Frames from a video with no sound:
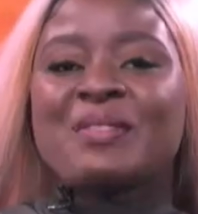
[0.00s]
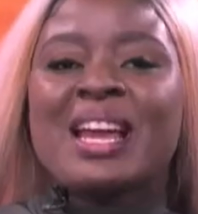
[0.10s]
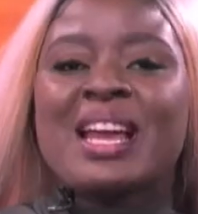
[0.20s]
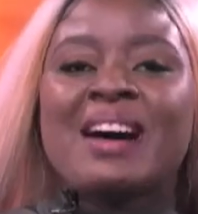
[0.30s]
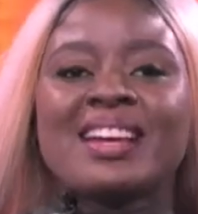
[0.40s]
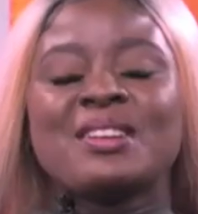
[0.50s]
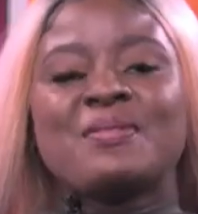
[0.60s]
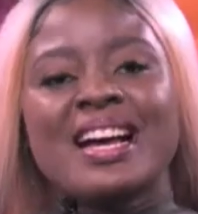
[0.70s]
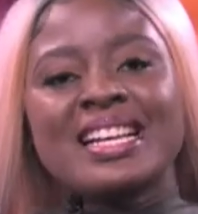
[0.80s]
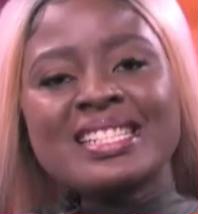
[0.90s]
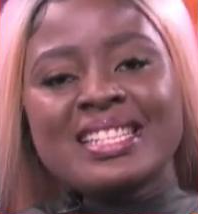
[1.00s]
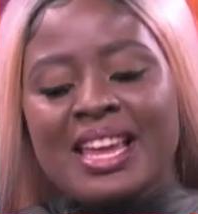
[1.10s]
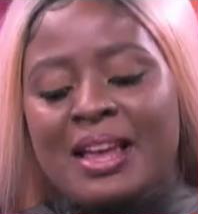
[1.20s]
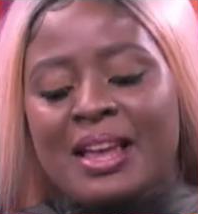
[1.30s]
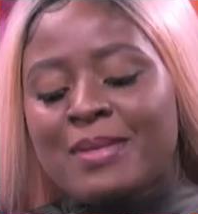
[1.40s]
have an advice here.
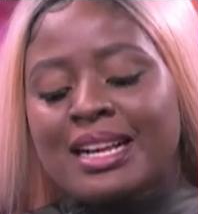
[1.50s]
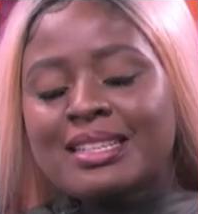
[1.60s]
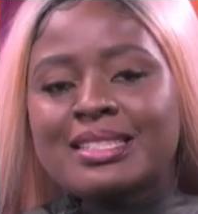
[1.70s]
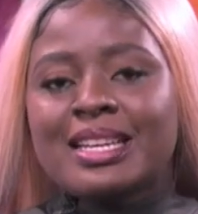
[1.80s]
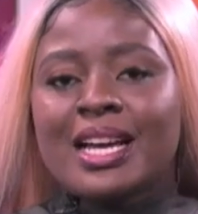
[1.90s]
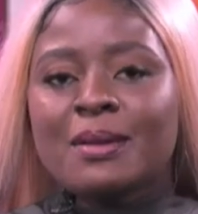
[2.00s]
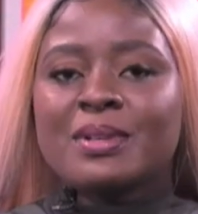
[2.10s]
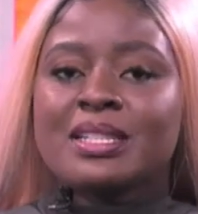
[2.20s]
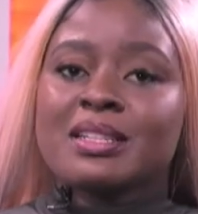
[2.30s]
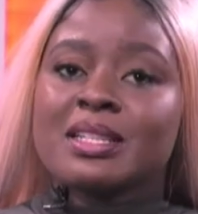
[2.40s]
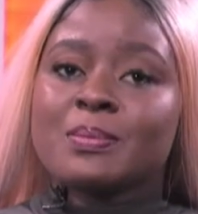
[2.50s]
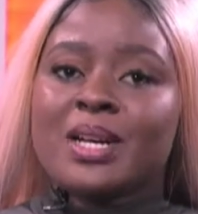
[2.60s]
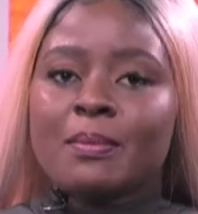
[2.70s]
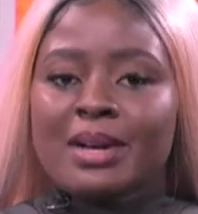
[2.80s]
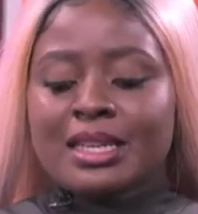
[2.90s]
McDan, businessman
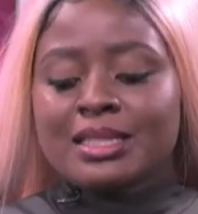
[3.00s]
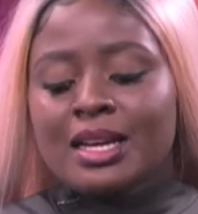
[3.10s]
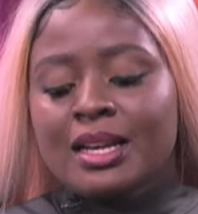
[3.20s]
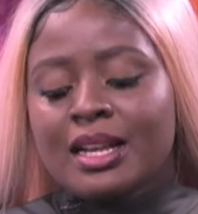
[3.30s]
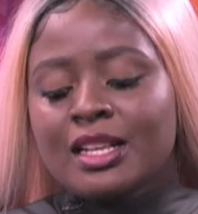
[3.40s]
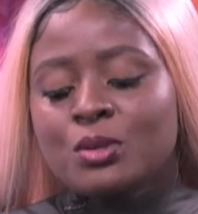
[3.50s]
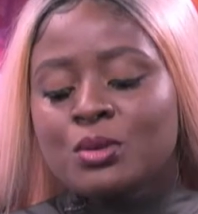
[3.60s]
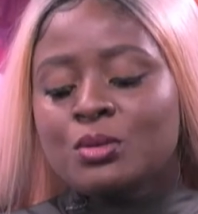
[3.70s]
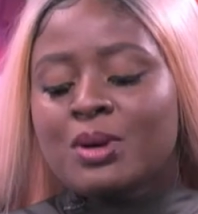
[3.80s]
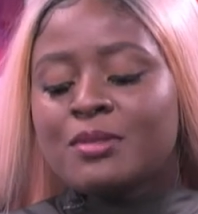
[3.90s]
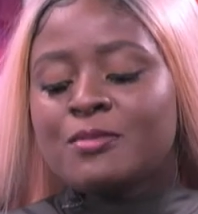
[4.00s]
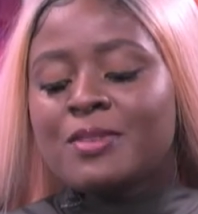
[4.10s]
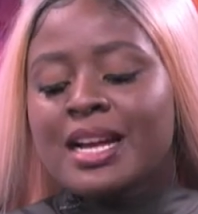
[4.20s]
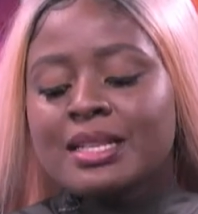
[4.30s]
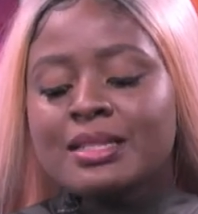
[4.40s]
McDan, is also
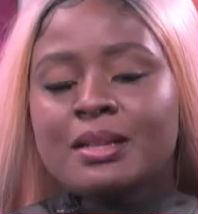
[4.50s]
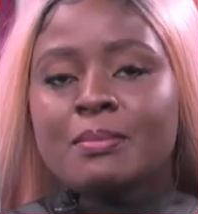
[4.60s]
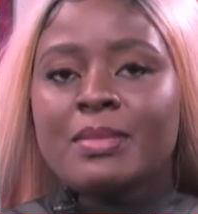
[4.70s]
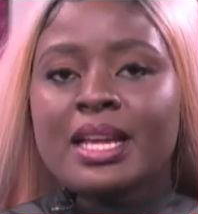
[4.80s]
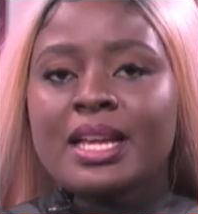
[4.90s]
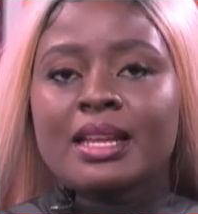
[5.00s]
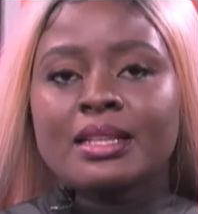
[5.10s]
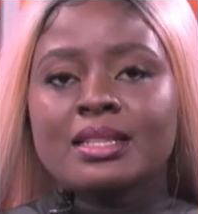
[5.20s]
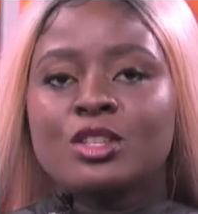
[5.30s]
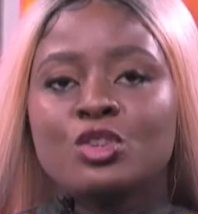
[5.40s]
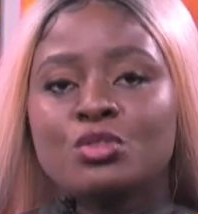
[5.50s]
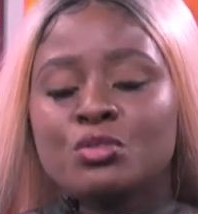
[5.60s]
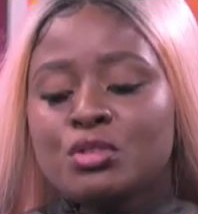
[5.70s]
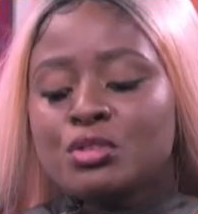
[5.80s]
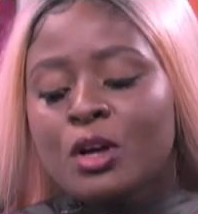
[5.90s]
advising men that you should
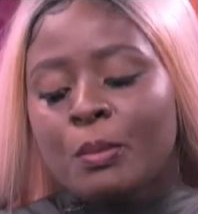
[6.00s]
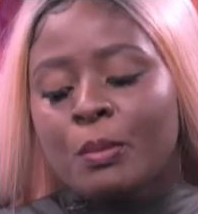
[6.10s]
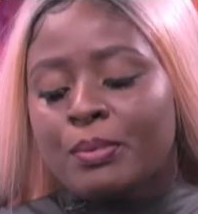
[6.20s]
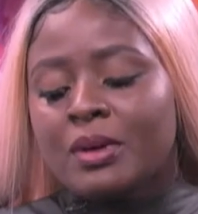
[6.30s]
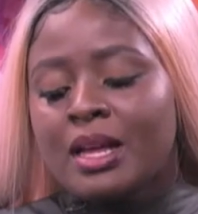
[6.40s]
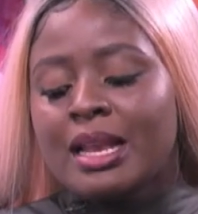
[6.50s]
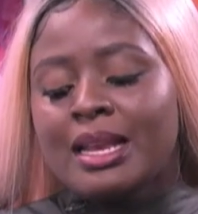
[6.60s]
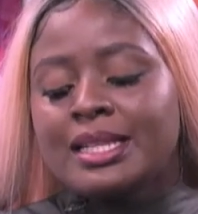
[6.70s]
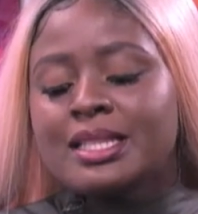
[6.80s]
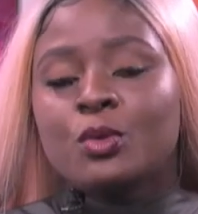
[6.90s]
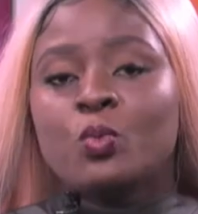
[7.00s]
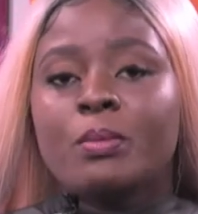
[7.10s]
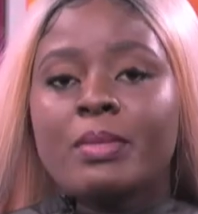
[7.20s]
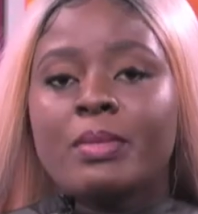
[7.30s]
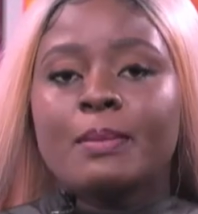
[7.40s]
stop letting
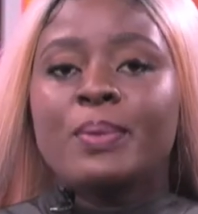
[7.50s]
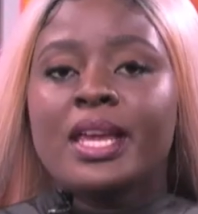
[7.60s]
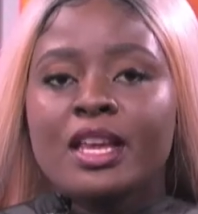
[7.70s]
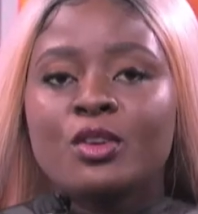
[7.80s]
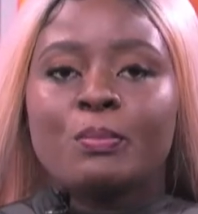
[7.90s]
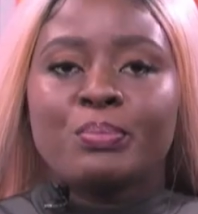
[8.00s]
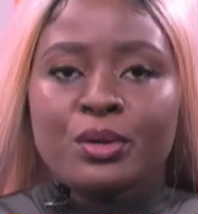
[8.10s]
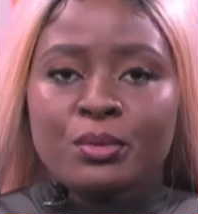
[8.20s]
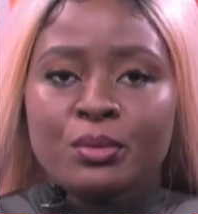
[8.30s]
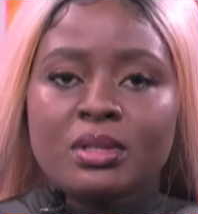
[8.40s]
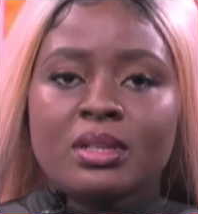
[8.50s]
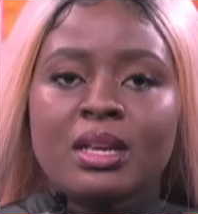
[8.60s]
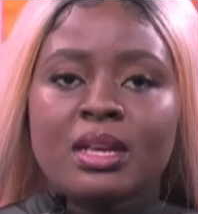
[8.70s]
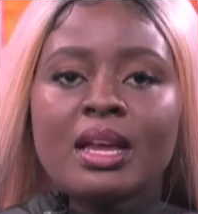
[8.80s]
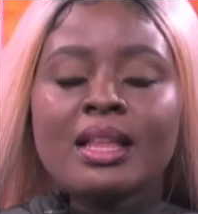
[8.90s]
women pay your bills.
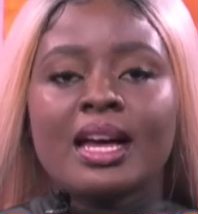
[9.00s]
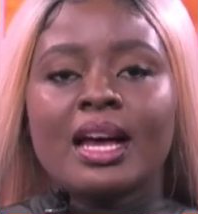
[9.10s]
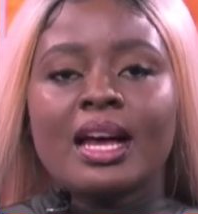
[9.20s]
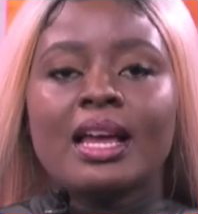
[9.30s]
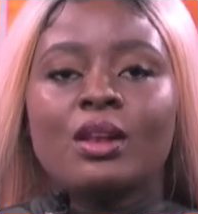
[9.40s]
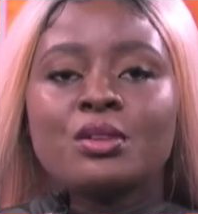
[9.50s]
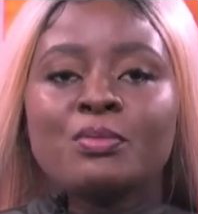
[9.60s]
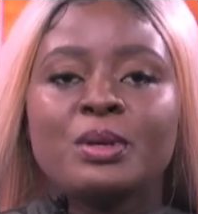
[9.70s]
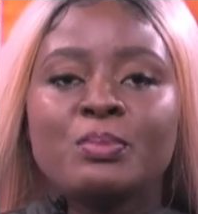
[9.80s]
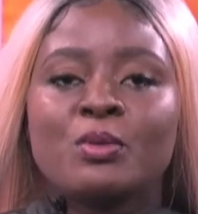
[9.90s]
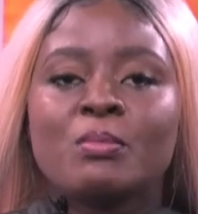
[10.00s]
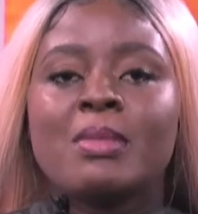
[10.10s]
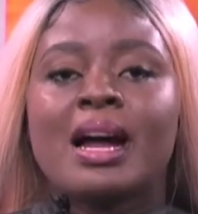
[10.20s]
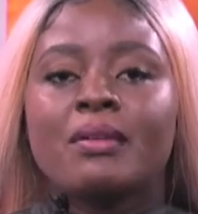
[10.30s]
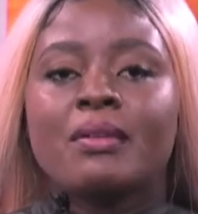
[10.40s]
Now, a lot of people
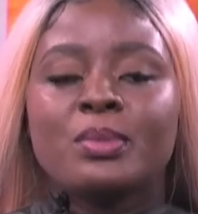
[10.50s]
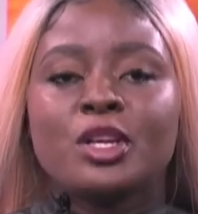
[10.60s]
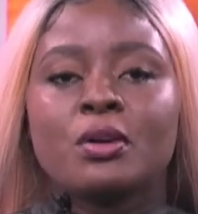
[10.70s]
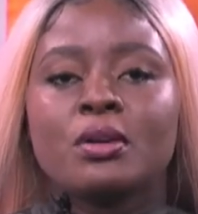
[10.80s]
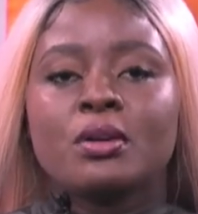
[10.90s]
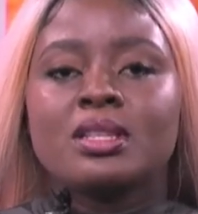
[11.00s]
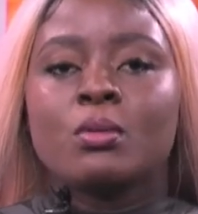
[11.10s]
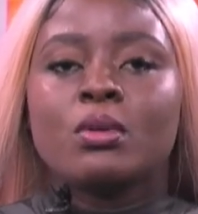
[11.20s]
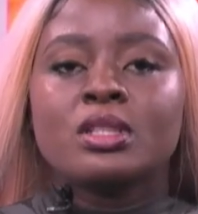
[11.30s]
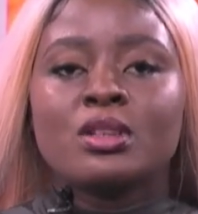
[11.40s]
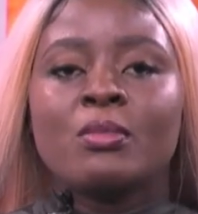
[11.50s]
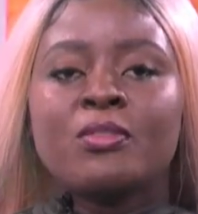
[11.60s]
marry because they want, I'm